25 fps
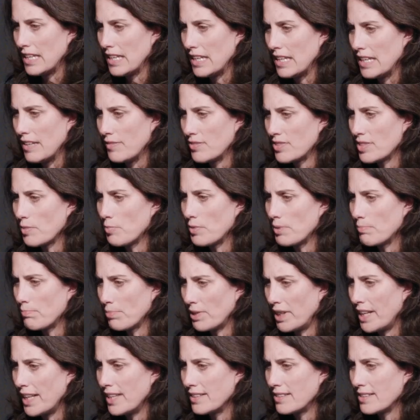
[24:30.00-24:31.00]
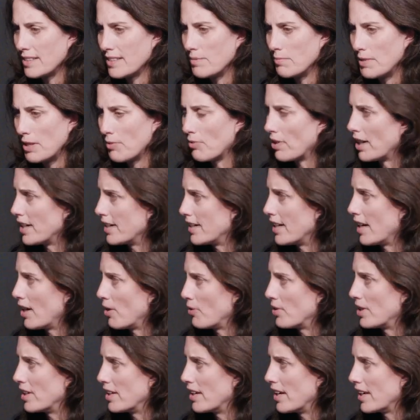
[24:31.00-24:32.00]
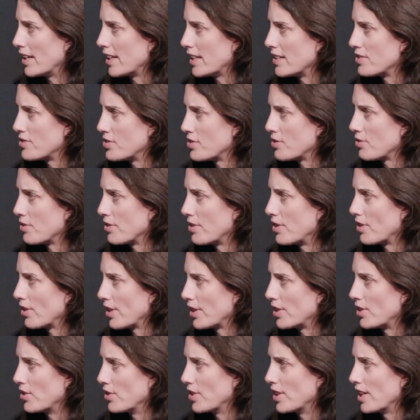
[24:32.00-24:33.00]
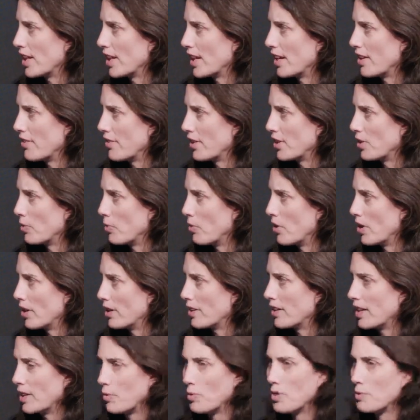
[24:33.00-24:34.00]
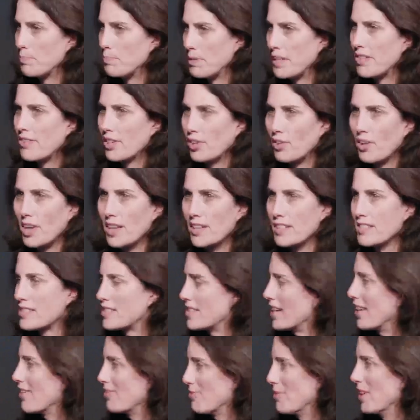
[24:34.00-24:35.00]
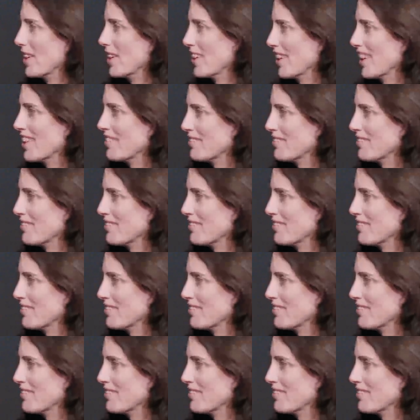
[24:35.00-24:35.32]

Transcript: if someone planted me right now in a Nike store and they're like, you can get anything you want, it would be the greatest day of my life.